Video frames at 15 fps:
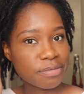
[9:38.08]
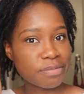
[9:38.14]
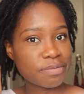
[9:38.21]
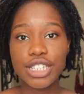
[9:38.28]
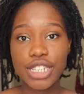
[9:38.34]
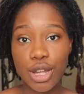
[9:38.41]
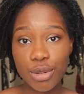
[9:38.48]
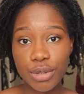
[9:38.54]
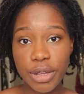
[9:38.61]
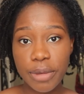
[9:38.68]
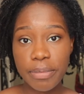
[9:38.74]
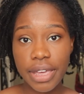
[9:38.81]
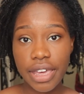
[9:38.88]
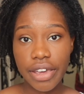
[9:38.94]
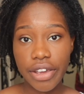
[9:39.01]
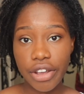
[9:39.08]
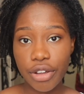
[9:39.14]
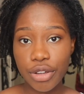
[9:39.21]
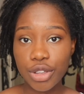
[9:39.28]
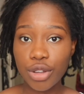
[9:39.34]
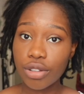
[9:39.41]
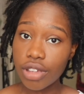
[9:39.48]
Don't
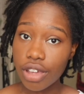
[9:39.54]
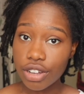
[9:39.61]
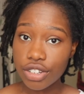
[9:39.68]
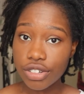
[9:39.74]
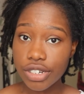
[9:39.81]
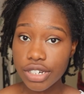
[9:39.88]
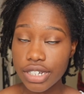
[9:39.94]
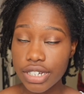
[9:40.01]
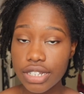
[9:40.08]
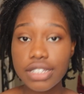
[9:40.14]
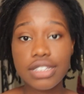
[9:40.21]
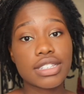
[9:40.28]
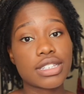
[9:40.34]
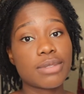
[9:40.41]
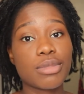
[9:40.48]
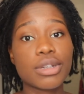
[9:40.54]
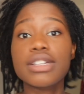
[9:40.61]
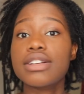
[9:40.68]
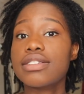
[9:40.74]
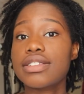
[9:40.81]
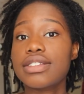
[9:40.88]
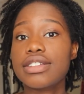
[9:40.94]
compare your lock journey to someone
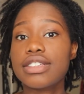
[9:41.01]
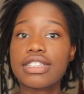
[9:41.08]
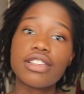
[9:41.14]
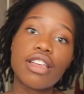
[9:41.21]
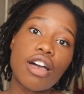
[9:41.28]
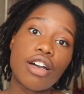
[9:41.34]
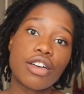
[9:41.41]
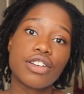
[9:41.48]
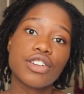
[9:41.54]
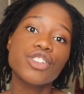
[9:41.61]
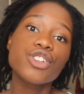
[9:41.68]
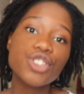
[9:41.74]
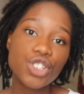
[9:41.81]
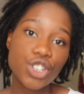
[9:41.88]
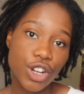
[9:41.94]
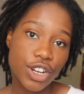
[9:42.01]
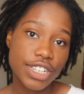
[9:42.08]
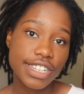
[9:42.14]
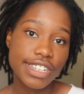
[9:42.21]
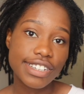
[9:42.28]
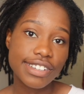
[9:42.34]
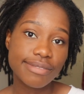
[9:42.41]
else's lock
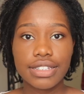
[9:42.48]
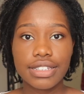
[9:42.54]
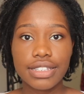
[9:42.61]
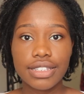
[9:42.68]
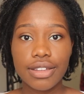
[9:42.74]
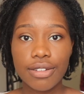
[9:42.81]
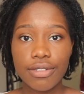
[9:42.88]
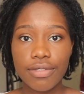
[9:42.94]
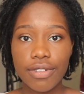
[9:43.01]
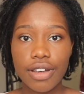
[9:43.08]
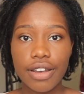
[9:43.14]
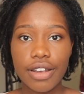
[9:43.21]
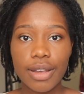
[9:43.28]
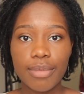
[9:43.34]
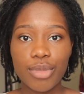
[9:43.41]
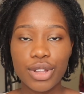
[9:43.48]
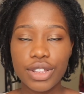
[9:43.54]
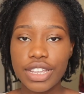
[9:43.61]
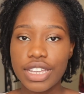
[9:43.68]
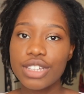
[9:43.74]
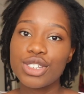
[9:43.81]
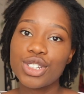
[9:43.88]
journey. So far, I'm
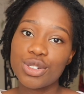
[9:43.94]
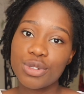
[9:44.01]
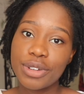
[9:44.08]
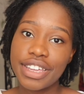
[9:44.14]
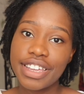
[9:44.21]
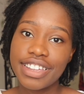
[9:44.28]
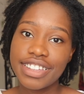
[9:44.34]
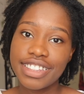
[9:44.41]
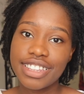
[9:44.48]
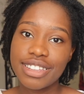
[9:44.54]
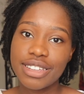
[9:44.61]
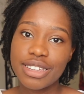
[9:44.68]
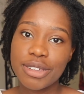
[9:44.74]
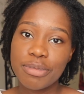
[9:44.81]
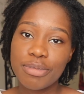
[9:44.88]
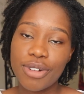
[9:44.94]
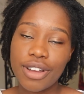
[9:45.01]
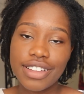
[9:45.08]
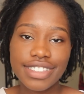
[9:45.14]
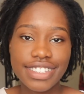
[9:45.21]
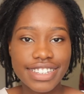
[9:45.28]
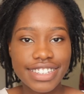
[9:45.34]
really enjoying the
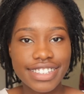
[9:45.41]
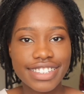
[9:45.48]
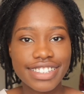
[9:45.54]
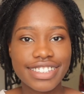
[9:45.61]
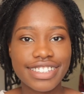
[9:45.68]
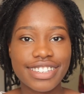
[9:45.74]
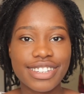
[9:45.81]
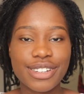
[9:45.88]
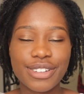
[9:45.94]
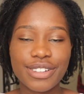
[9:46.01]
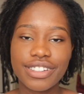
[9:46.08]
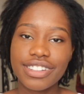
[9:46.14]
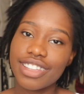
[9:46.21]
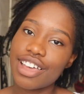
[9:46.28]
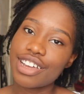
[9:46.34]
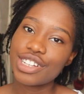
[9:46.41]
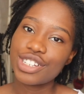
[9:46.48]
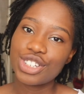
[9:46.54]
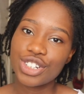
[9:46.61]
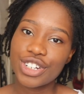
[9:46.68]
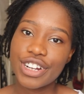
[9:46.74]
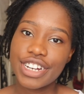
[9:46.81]
process, you know, the lock
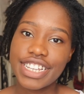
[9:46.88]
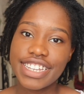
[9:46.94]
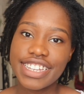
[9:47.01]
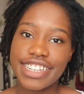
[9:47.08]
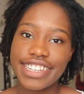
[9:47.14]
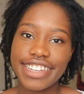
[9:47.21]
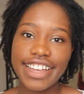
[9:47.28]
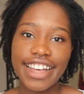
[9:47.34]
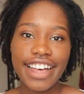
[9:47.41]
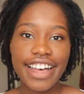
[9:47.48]
journey.